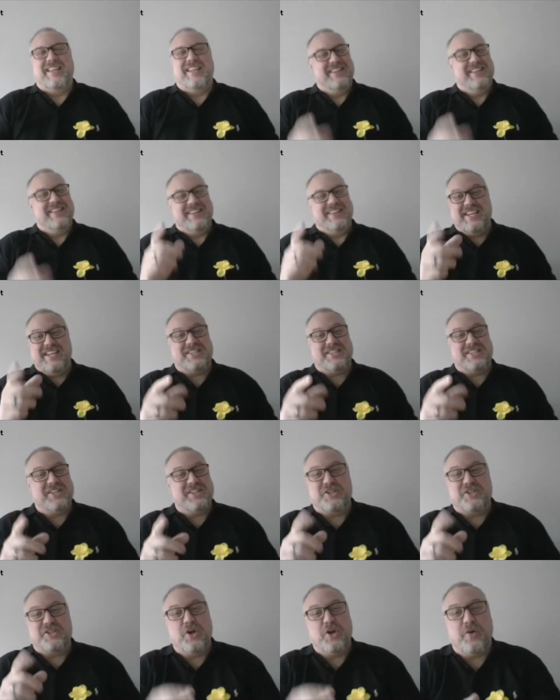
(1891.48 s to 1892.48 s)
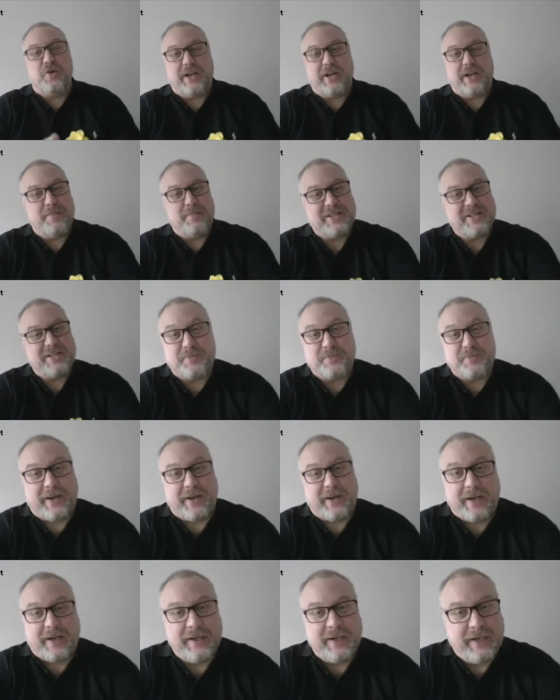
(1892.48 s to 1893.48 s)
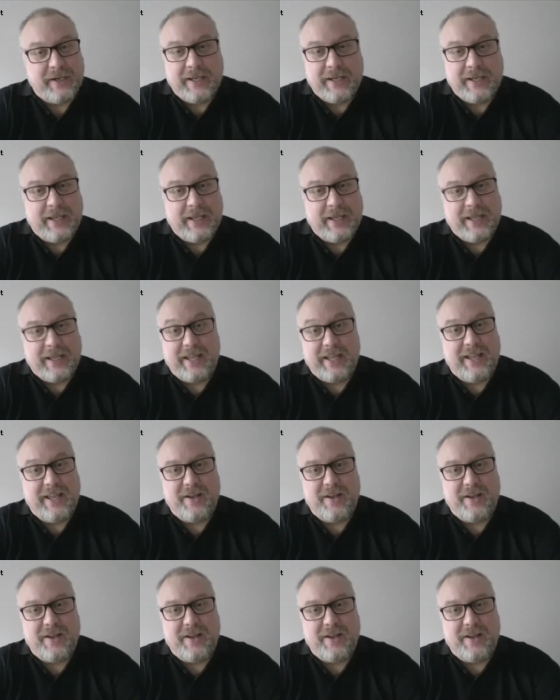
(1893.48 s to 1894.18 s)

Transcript: This is a right? joke. It must be. It's not a